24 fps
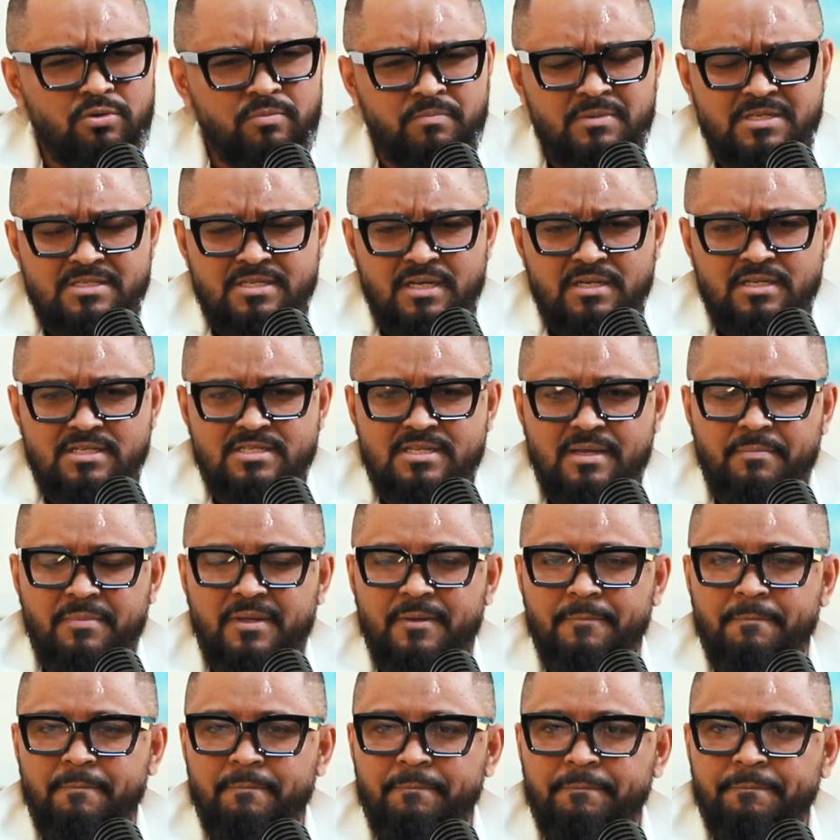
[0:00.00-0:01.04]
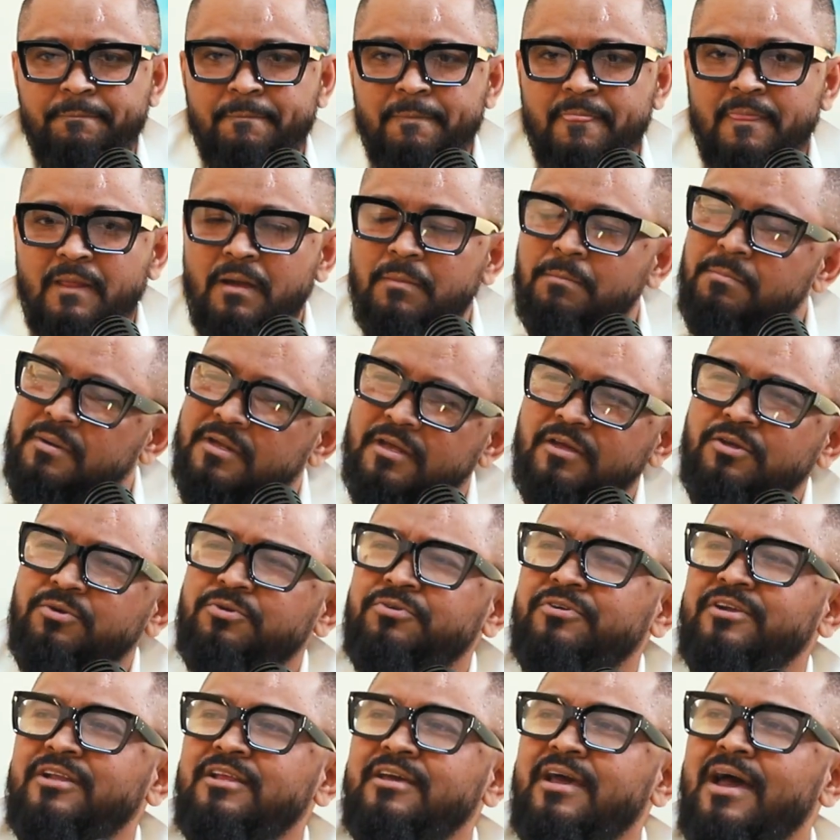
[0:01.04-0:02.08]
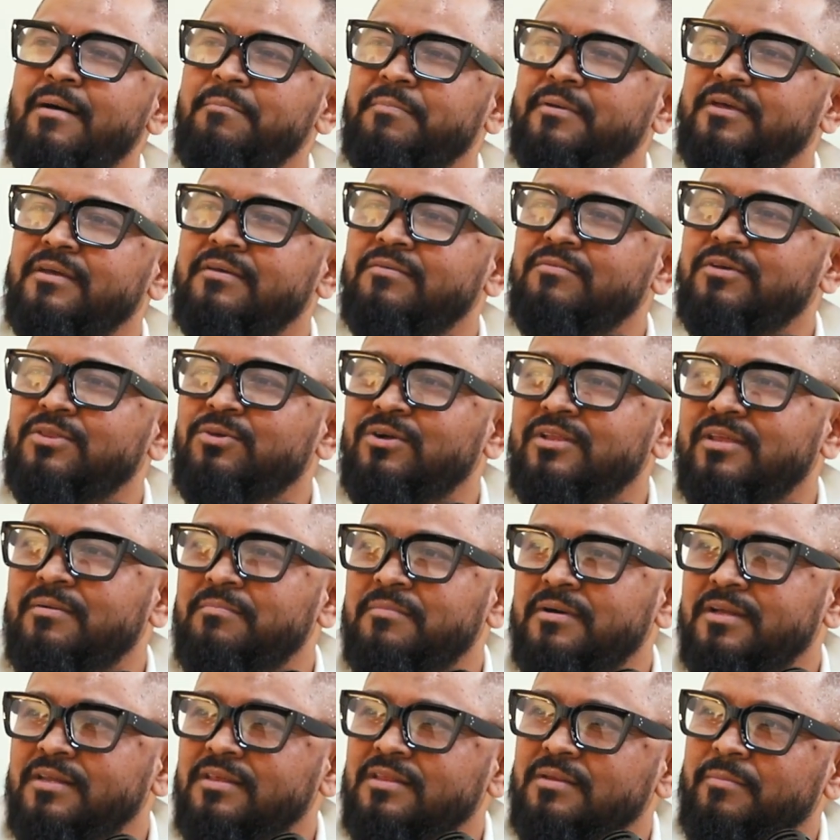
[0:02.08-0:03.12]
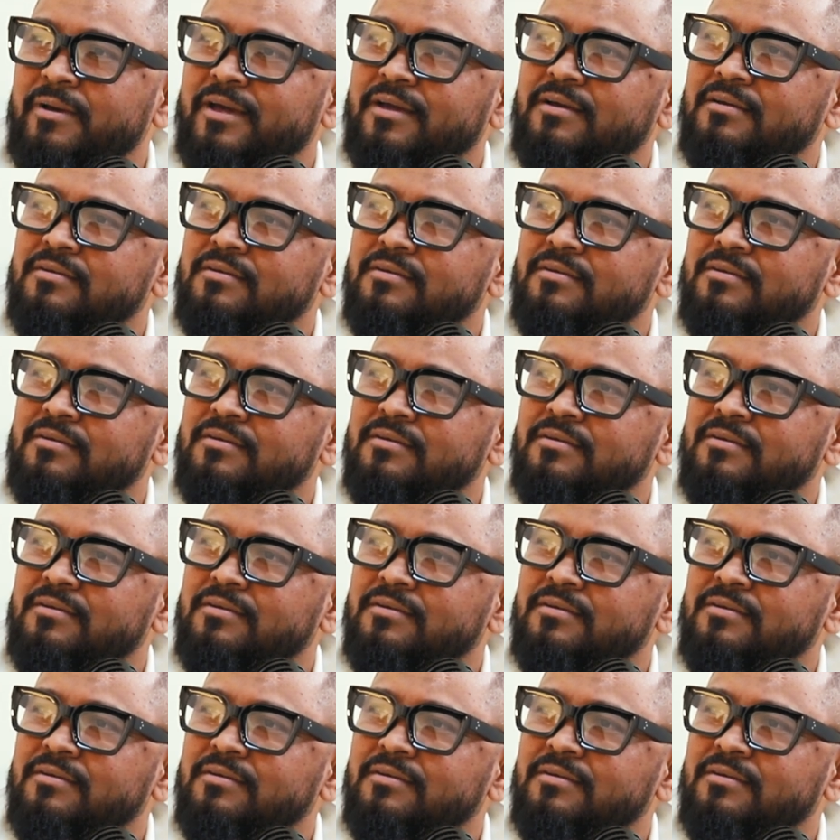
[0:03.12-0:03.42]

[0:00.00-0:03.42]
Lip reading: misunderstand me. But are you really happy with all the money in the bank?